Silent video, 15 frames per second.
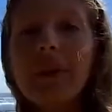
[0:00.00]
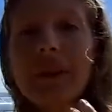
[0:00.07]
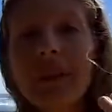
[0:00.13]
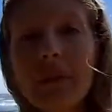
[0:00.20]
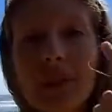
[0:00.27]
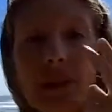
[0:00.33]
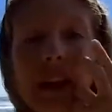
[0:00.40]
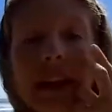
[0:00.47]
we're
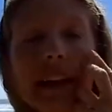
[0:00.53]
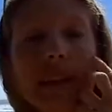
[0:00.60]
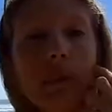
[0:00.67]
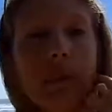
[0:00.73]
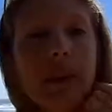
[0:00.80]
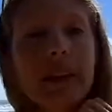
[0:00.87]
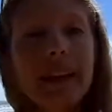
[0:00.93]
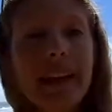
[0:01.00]
gonna be talking
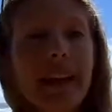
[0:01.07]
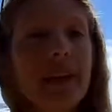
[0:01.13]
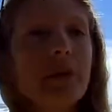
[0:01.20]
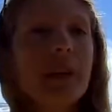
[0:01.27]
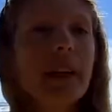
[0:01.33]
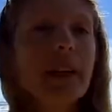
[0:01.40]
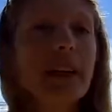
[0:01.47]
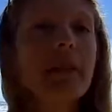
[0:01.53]
about
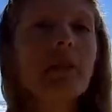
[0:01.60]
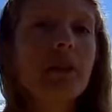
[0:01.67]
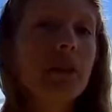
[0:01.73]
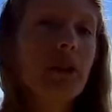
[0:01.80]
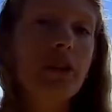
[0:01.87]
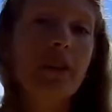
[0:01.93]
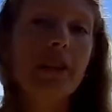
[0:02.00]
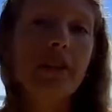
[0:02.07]
engagement and
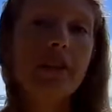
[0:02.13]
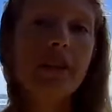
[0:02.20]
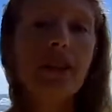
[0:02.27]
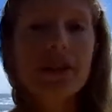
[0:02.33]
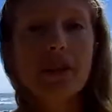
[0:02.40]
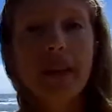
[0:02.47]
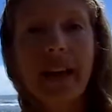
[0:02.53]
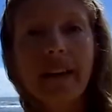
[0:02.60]
conversions.
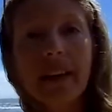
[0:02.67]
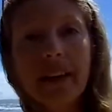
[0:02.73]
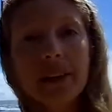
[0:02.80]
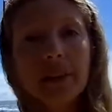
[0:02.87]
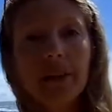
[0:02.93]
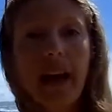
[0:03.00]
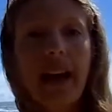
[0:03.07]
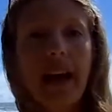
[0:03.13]
So now that
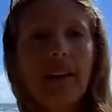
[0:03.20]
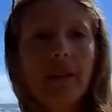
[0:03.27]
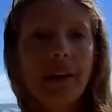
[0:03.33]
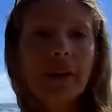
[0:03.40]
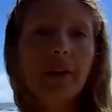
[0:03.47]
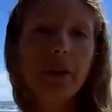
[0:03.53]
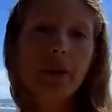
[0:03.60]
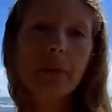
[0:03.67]
you have a
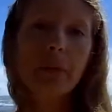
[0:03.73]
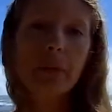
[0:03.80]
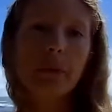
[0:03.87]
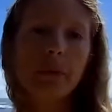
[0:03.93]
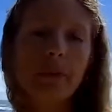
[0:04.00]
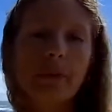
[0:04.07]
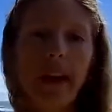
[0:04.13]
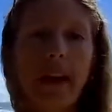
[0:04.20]
group,
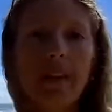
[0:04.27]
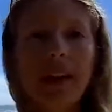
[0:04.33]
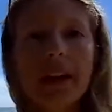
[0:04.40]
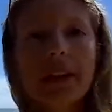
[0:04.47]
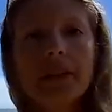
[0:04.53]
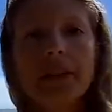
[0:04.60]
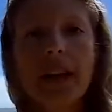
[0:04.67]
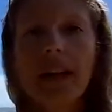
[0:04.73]
now that
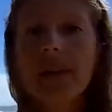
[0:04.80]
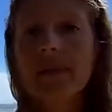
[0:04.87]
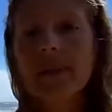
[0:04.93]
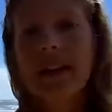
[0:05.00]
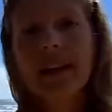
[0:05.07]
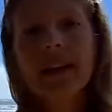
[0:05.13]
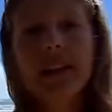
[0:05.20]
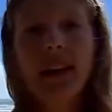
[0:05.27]
you've kind of
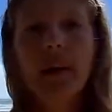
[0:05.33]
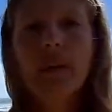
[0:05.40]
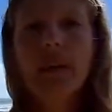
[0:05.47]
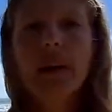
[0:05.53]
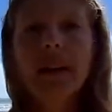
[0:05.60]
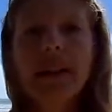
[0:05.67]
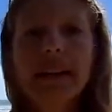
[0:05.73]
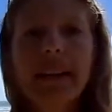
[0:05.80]
set it up,
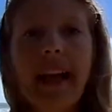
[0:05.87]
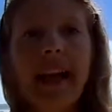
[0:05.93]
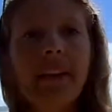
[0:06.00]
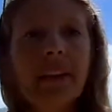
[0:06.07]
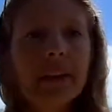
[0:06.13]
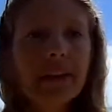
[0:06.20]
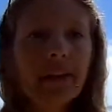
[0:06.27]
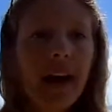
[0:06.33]
now
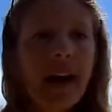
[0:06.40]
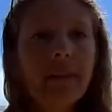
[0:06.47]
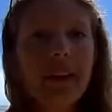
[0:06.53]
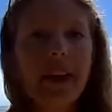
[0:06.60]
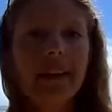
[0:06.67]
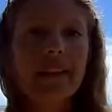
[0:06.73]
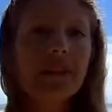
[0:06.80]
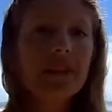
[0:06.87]
that you have
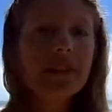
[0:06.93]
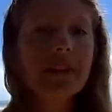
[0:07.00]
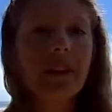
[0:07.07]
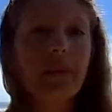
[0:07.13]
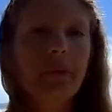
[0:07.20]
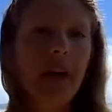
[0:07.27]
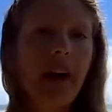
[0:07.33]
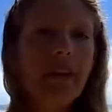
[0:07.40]
that
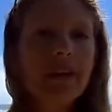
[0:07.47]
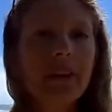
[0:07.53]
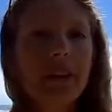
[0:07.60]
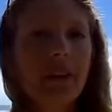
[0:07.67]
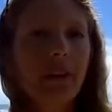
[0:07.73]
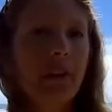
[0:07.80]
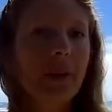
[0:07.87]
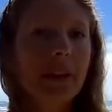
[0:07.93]
Instagram
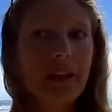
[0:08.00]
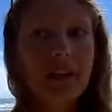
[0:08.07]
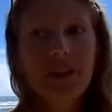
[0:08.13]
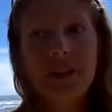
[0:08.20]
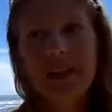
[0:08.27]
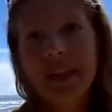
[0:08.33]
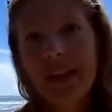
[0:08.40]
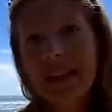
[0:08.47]
traffic going and
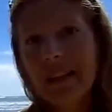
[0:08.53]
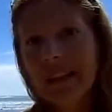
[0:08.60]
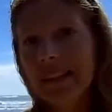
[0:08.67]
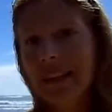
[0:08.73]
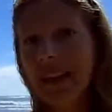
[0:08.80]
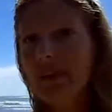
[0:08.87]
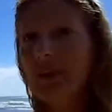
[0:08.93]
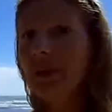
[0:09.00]
you're sending
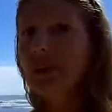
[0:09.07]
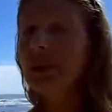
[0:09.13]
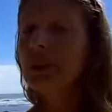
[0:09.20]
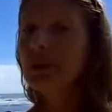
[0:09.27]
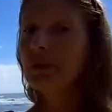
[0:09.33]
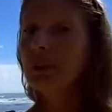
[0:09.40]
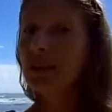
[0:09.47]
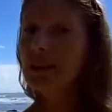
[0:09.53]
that to
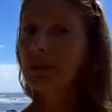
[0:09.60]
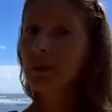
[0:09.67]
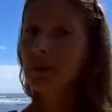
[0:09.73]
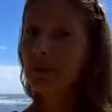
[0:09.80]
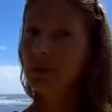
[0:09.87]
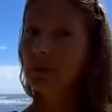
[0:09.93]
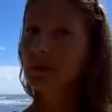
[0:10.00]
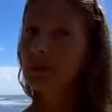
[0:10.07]
your Facebook
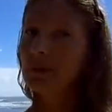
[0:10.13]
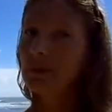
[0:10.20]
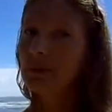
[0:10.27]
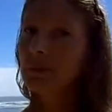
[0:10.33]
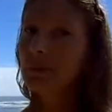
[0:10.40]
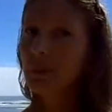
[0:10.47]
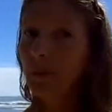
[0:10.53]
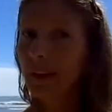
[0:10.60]
group,
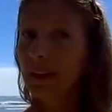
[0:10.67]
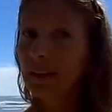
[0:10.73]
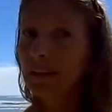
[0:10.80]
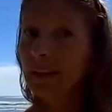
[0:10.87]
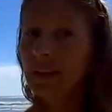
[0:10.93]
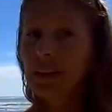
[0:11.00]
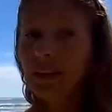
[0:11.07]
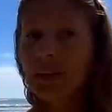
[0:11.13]
right?
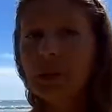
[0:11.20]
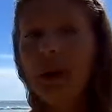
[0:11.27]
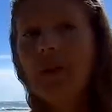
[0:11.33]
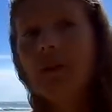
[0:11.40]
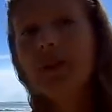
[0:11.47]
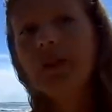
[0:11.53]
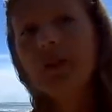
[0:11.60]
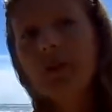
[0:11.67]
You
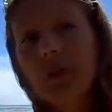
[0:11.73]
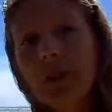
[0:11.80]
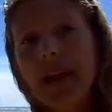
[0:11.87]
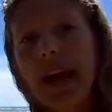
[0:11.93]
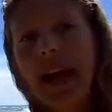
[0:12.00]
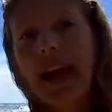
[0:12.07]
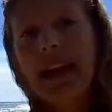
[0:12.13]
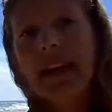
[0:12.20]
have your group
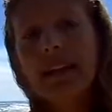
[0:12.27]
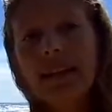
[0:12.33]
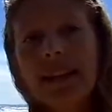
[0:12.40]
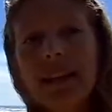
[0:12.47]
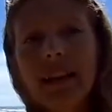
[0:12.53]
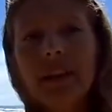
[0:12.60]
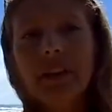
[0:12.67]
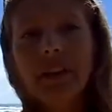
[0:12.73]
tags,
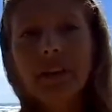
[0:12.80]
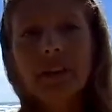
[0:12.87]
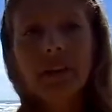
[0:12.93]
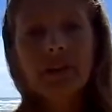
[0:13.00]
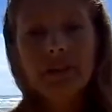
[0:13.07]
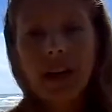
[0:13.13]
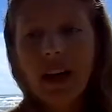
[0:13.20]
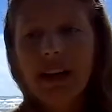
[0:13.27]
you
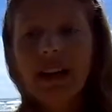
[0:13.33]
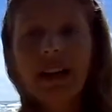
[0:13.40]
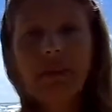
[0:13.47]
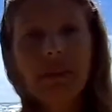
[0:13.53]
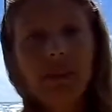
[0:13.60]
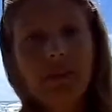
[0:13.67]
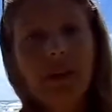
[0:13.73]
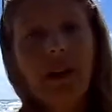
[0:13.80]
have got kind
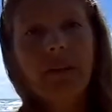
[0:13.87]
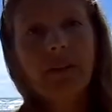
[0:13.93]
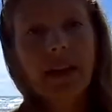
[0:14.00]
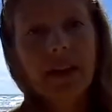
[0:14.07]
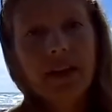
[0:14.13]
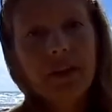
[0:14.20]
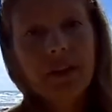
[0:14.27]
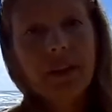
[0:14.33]
of the
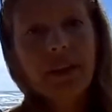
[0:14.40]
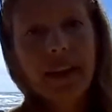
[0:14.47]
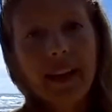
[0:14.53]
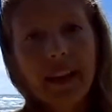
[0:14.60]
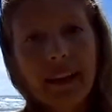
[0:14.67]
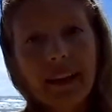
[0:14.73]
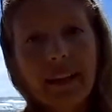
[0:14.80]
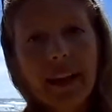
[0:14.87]
foundation
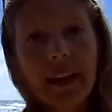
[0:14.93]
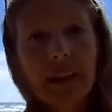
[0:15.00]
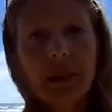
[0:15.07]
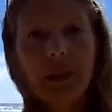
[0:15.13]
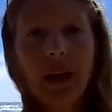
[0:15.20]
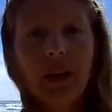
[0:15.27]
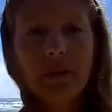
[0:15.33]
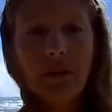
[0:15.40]
there, and
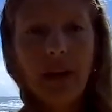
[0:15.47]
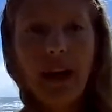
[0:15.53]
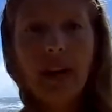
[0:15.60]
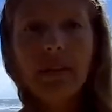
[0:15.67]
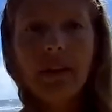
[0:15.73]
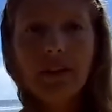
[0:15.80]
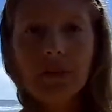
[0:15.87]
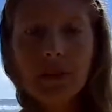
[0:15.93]
you have
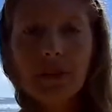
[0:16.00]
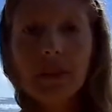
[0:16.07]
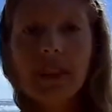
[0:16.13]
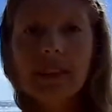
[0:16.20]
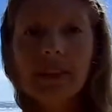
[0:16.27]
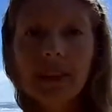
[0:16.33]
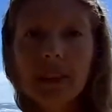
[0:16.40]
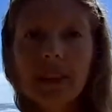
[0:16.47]
traffic
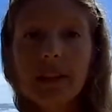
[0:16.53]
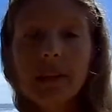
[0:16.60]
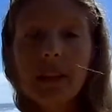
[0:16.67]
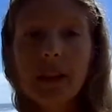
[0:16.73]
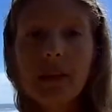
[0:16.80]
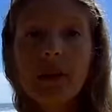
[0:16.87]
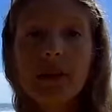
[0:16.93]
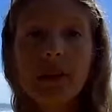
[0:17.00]
slowly starting to
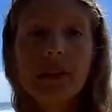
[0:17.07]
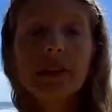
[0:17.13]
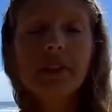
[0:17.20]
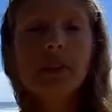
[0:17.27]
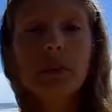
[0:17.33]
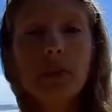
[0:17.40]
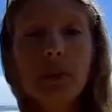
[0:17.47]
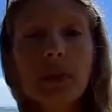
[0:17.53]
come into your
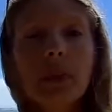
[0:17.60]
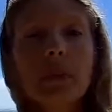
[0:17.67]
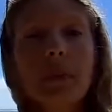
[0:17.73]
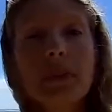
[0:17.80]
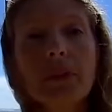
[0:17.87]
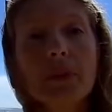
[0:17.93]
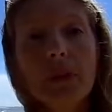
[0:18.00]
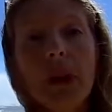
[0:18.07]
group. Your group
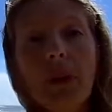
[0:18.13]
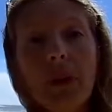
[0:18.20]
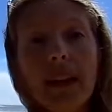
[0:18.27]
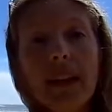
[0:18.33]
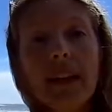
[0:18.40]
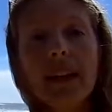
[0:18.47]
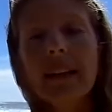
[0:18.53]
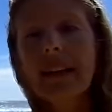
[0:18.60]
is
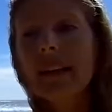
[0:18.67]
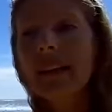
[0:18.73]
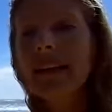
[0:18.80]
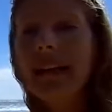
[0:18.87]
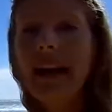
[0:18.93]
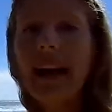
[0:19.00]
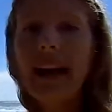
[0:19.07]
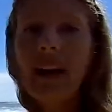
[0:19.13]
growing.
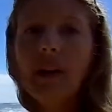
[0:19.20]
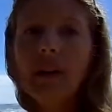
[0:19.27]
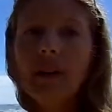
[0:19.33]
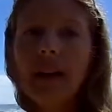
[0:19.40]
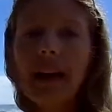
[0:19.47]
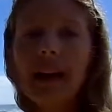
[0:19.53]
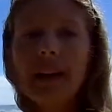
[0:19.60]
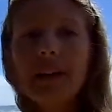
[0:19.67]
Now,
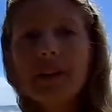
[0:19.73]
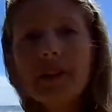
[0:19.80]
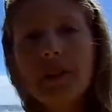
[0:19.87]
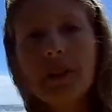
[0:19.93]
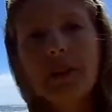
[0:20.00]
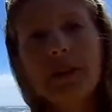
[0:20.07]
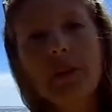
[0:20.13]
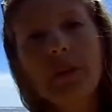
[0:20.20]
how do you
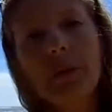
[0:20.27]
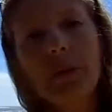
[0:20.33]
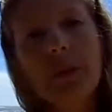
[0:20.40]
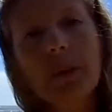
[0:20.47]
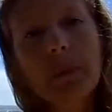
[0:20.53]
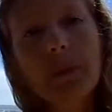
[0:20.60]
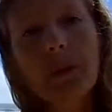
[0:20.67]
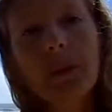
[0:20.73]
turn those
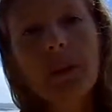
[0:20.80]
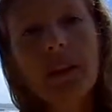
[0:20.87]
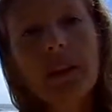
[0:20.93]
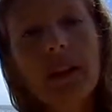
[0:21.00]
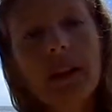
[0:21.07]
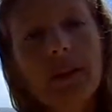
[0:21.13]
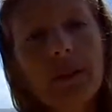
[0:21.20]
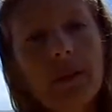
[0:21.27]
people
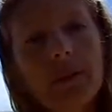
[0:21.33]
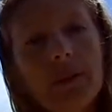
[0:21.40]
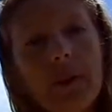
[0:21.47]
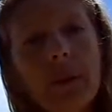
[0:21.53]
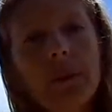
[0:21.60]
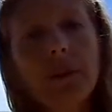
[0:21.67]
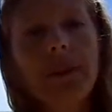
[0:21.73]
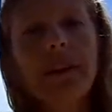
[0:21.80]
and those
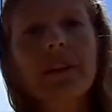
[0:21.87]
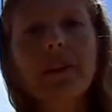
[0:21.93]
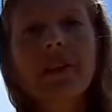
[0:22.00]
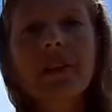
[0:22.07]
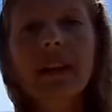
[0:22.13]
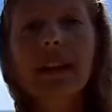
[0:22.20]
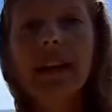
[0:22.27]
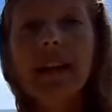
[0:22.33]
members
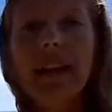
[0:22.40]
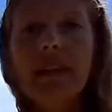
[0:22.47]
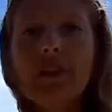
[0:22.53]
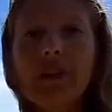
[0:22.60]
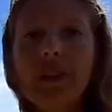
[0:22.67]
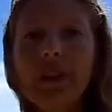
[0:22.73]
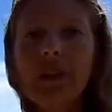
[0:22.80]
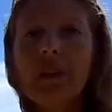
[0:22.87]

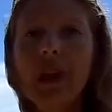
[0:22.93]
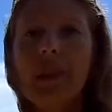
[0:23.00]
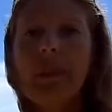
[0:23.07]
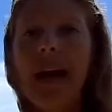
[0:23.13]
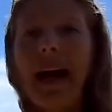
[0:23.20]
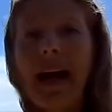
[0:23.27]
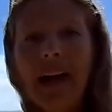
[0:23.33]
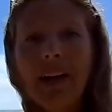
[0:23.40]
into a
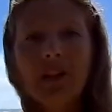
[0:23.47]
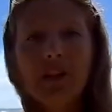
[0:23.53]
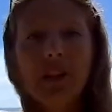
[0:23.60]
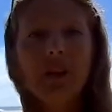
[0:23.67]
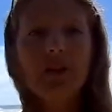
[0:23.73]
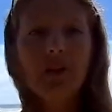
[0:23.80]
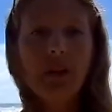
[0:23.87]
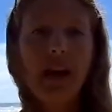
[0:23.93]

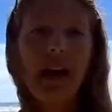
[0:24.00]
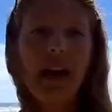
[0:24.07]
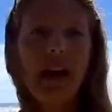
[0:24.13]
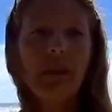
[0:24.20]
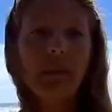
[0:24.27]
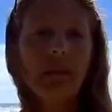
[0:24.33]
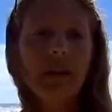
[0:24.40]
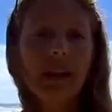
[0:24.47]
passionate
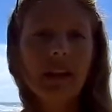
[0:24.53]
tribe